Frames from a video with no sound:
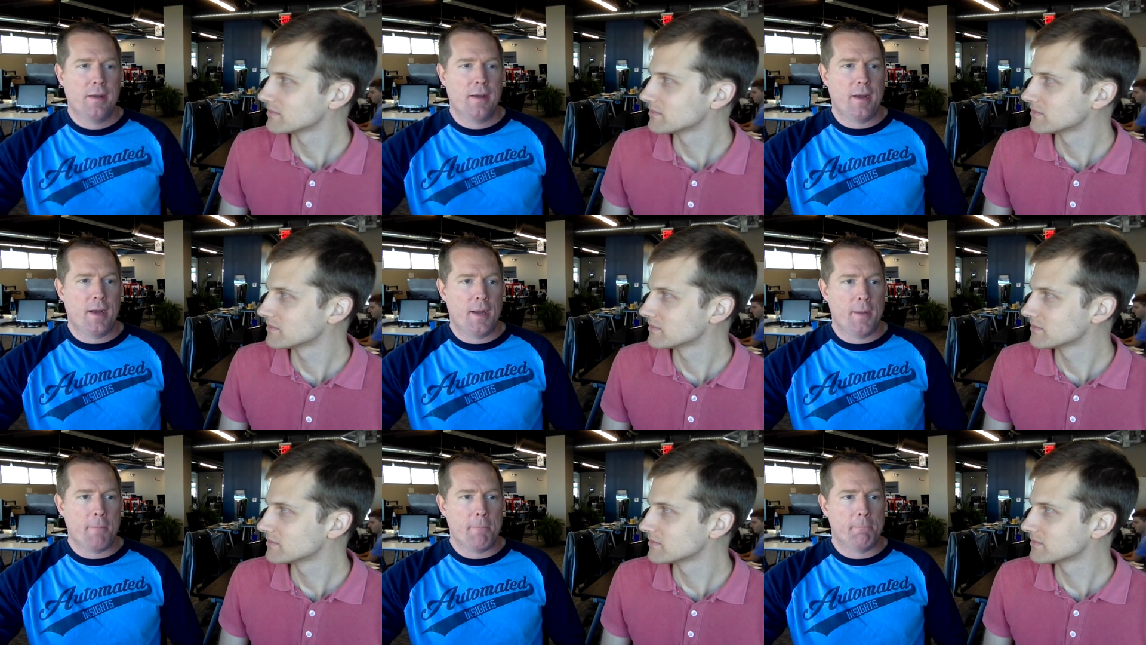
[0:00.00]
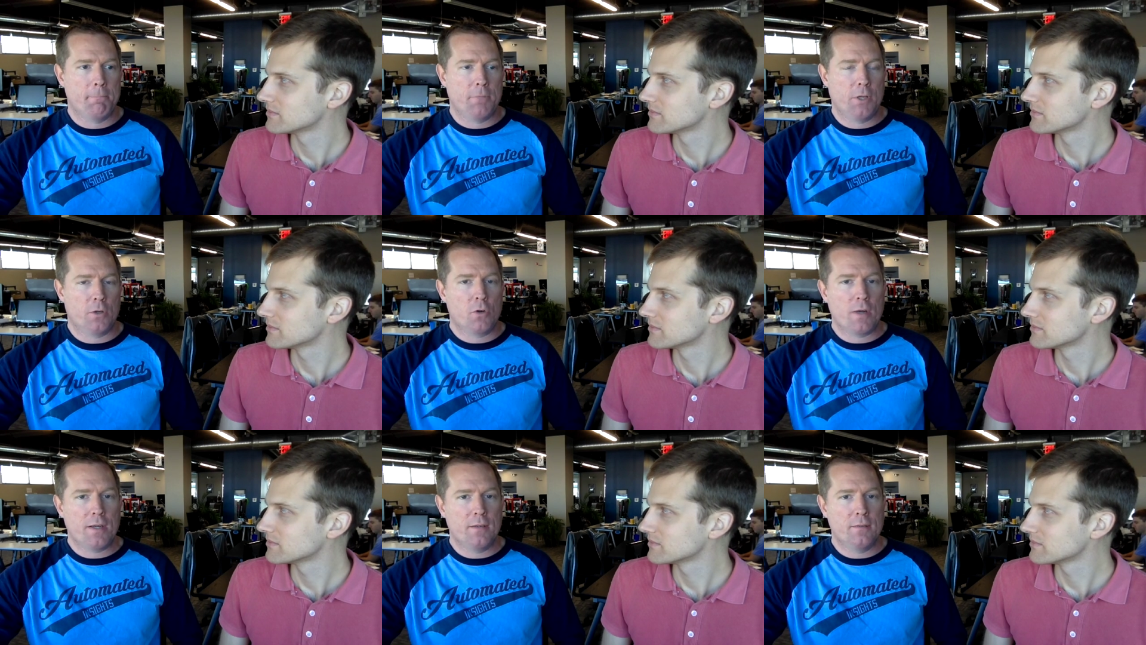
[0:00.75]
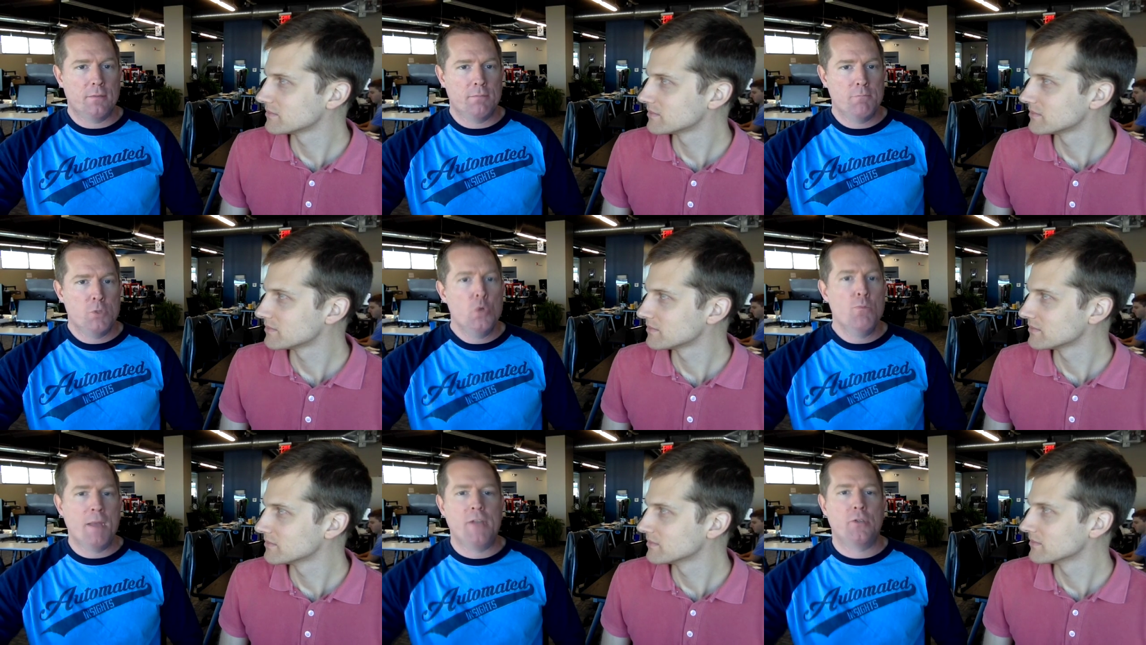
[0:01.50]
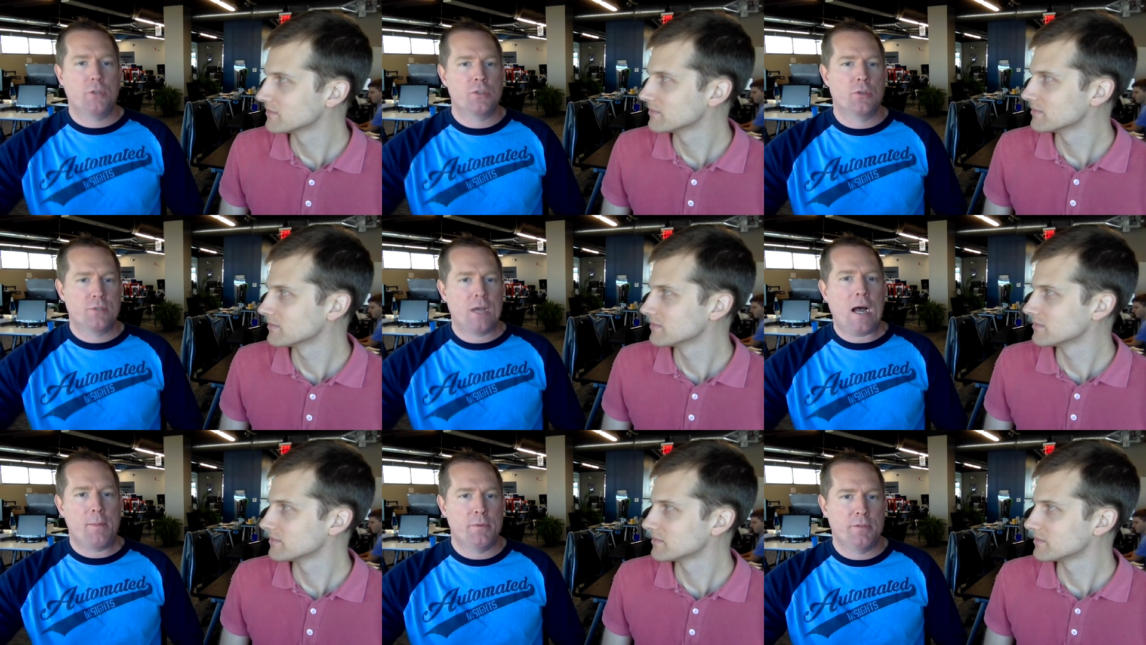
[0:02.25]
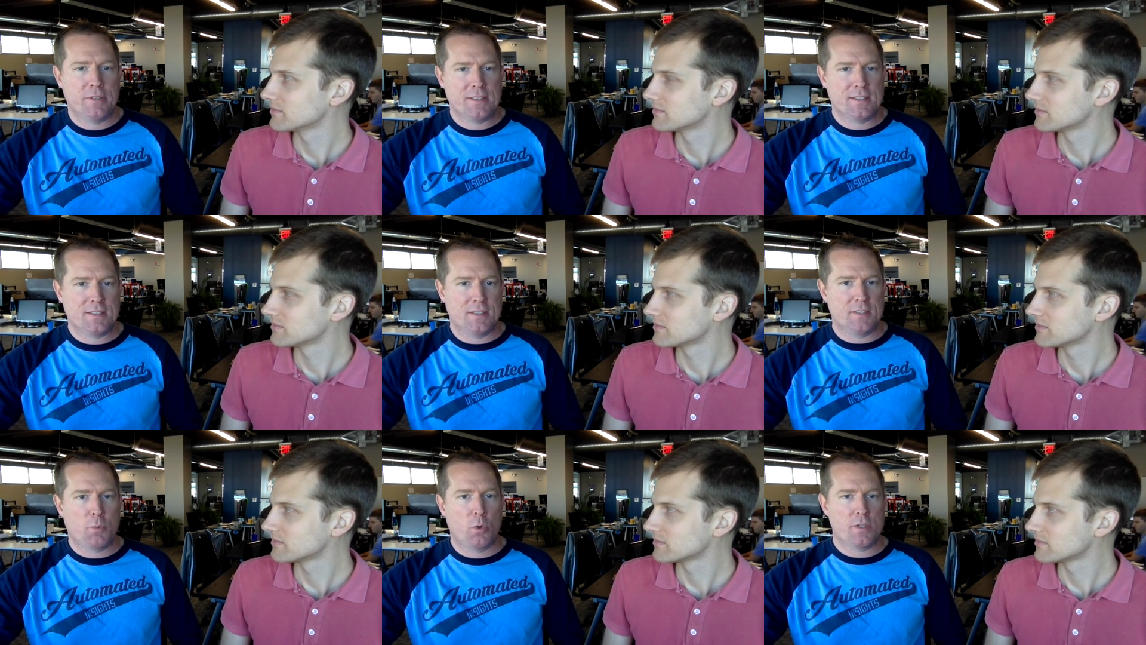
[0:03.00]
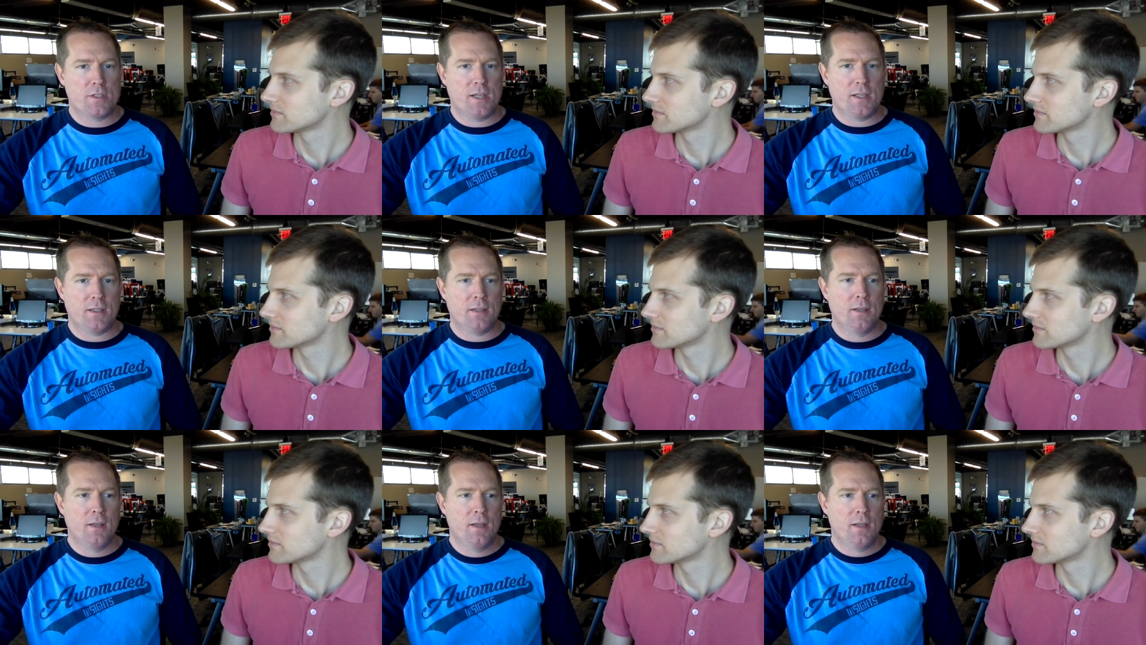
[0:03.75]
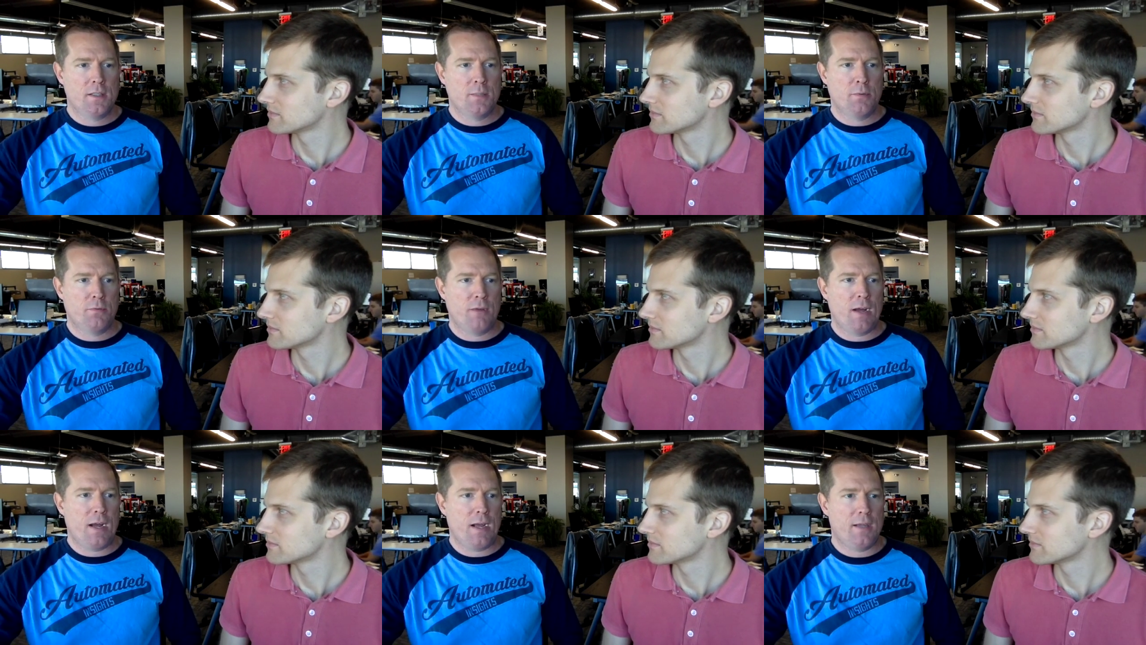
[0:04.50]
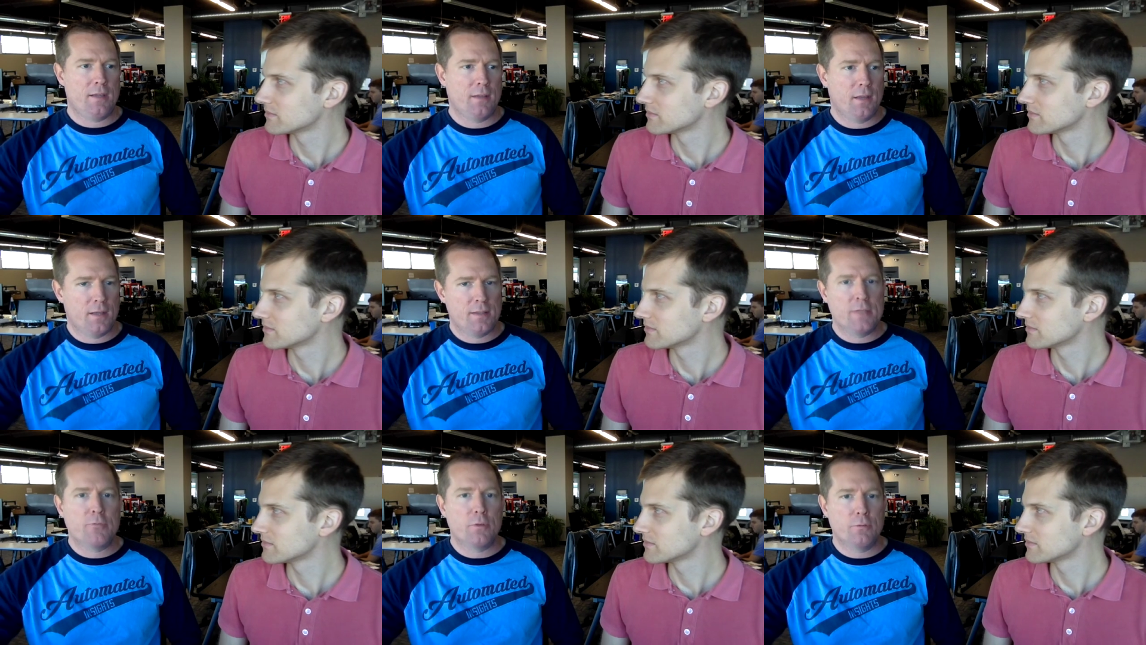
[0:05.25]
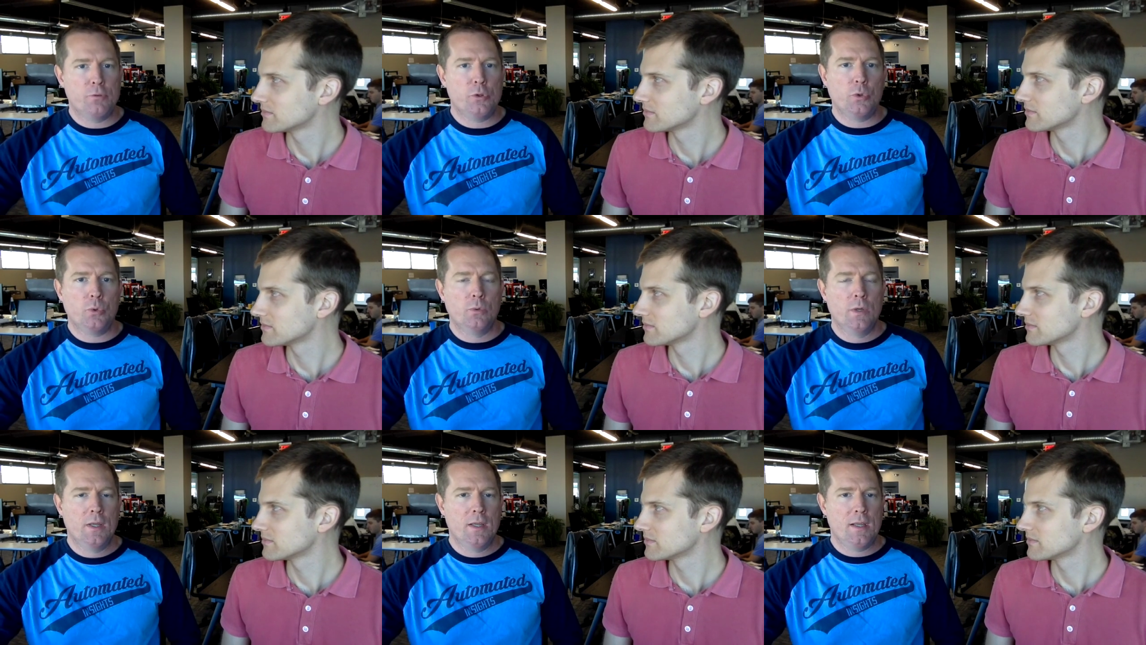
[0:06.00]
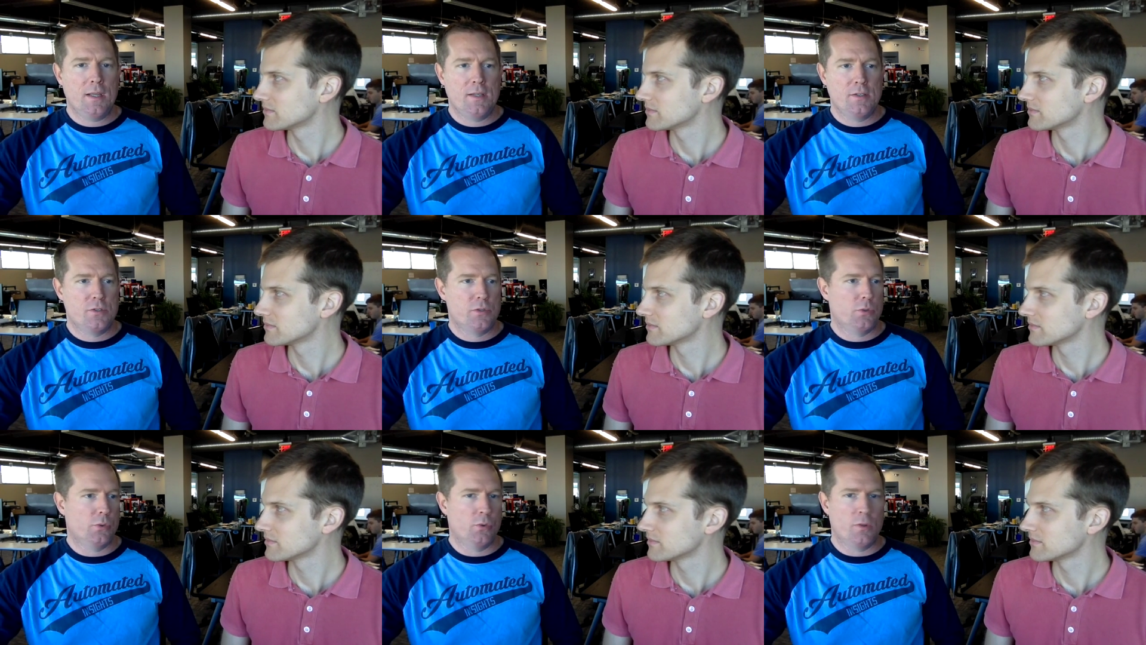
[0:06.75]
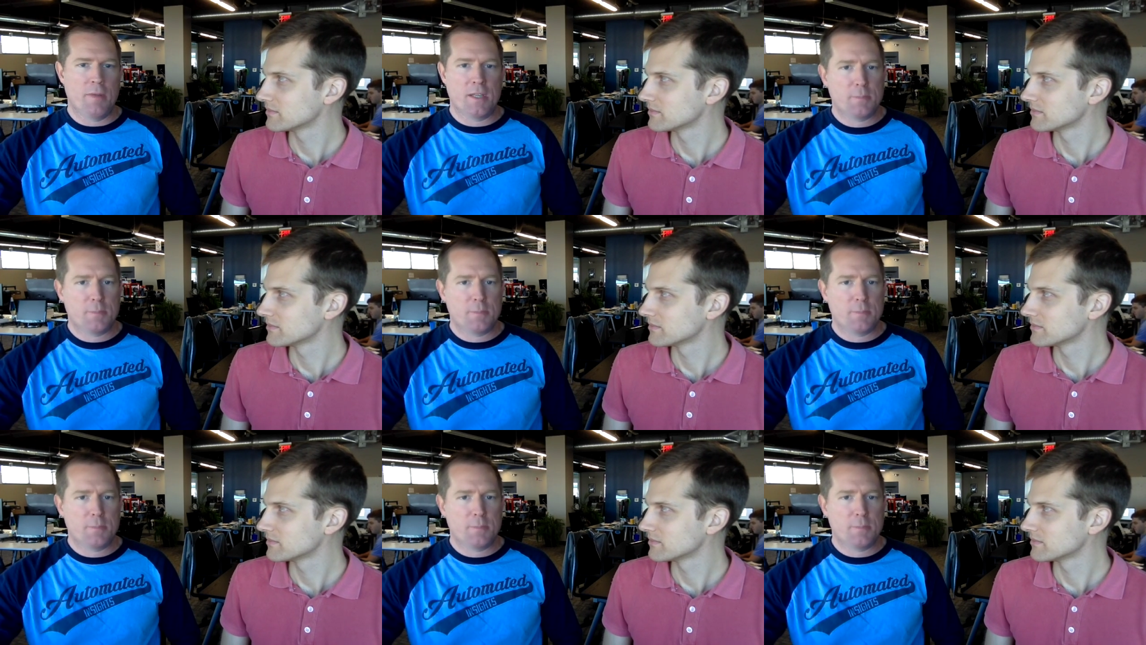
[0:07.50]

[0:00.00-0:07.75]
Speaker 1: um, you know created new metrics on top of existing sports data to provide a different view into the best